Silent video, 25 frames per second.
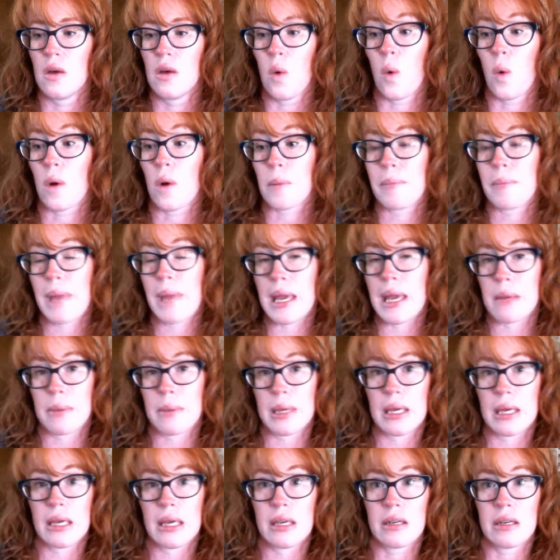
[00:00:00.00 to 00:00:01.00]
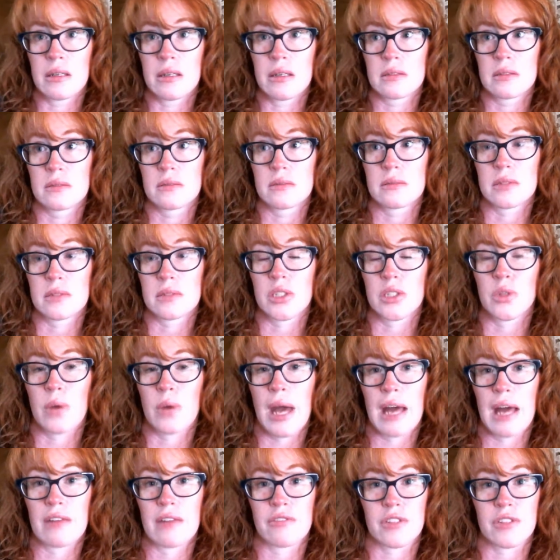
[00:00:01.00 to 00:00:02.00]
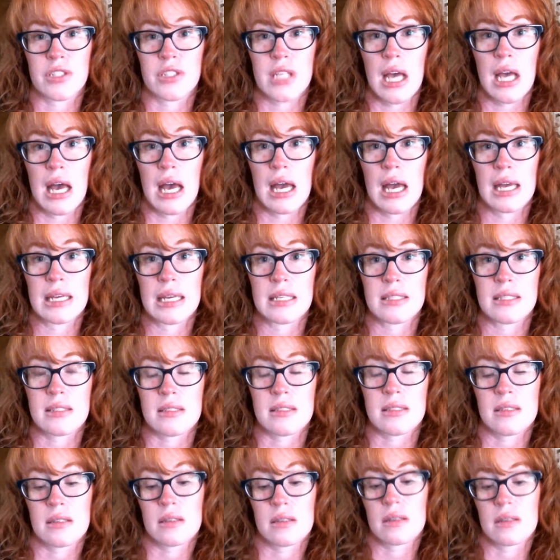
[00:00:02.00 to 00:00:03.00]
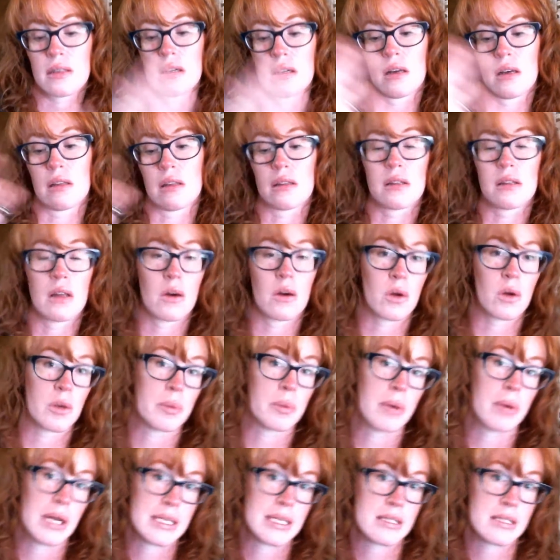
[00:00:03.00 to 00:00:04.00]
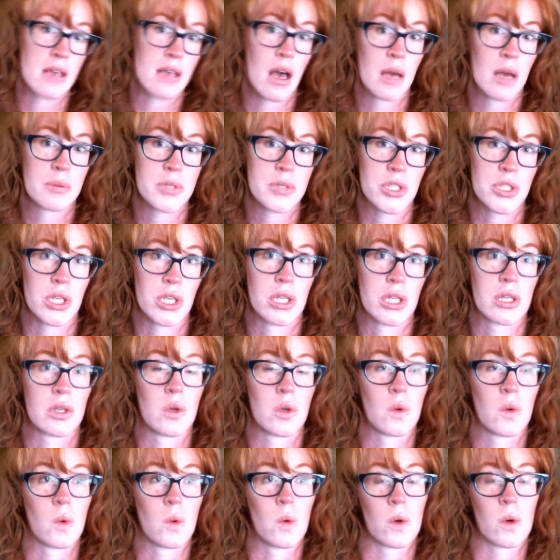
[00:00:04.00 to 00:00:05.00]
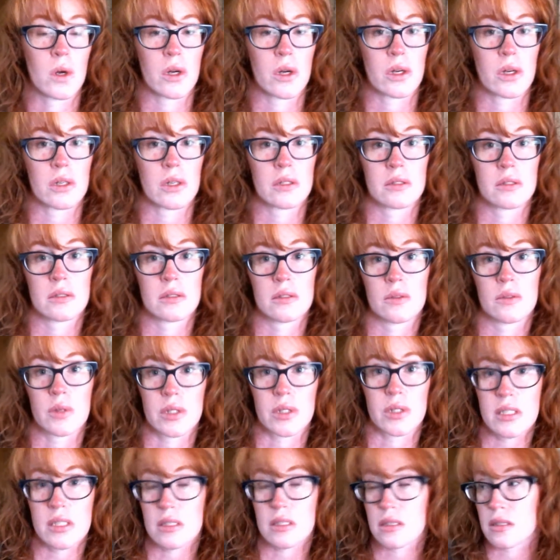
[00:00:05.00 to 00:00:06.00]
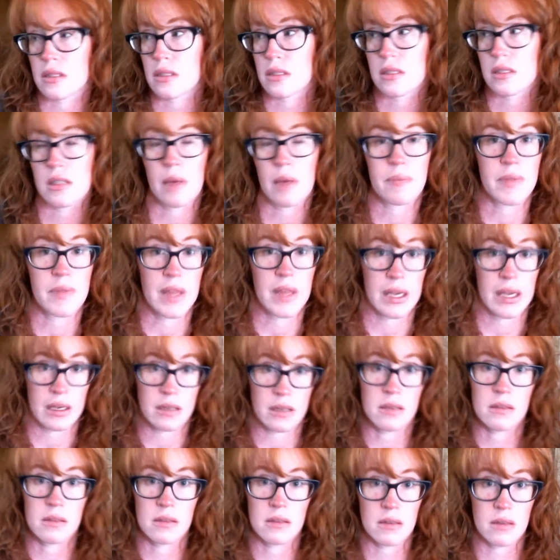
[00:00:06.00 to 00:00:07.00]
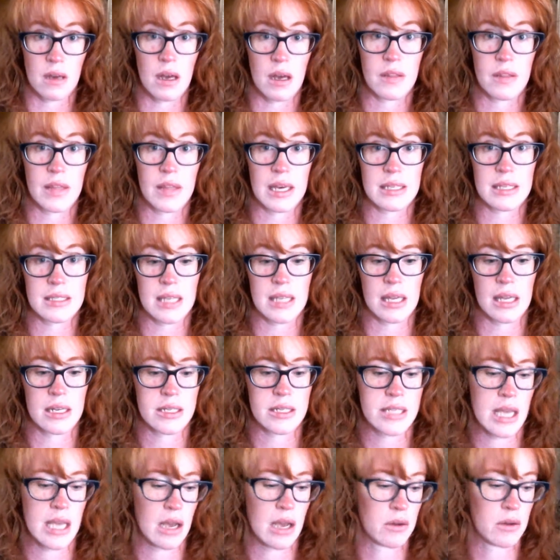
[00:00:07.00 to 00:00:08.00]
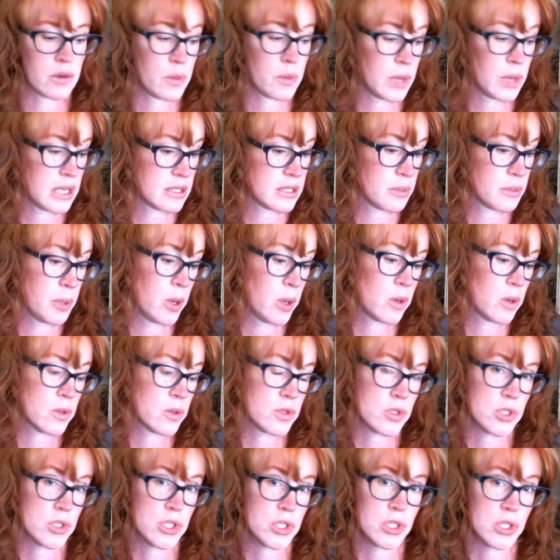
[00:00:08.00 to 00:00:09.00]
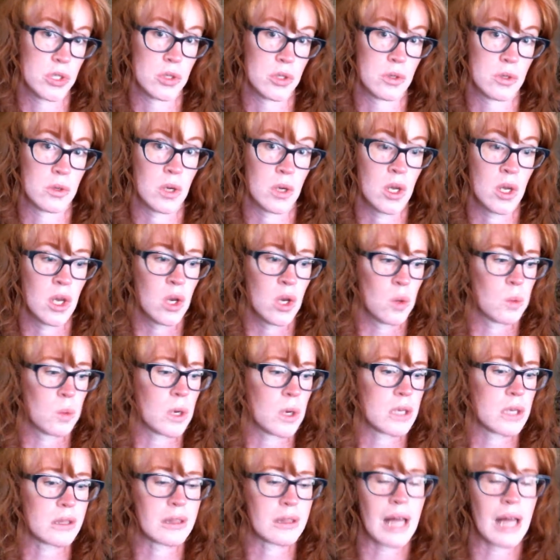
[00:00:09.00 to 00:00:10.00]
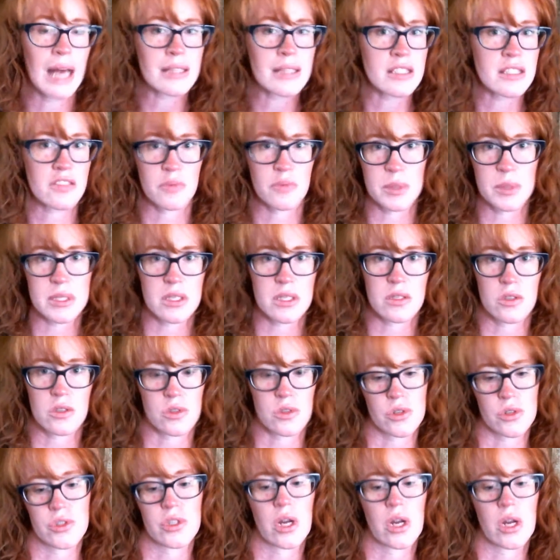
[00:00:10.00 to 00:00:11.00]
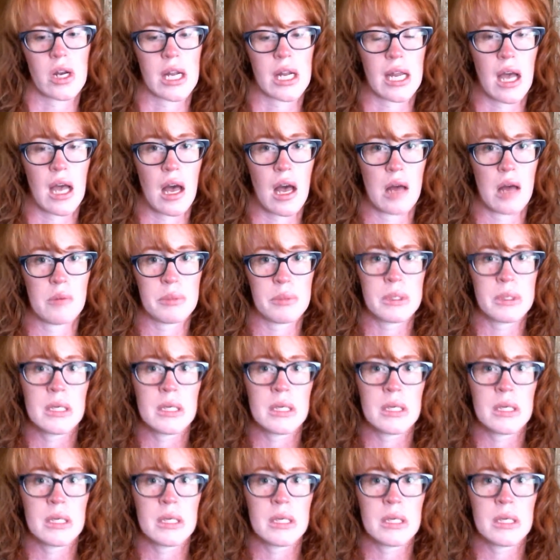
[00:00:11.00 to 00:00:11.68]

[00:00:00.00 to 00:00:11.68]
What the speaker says: Or maybe you advertise a lower price option or something on that side of town, as opposed to where lots of businesses are starting up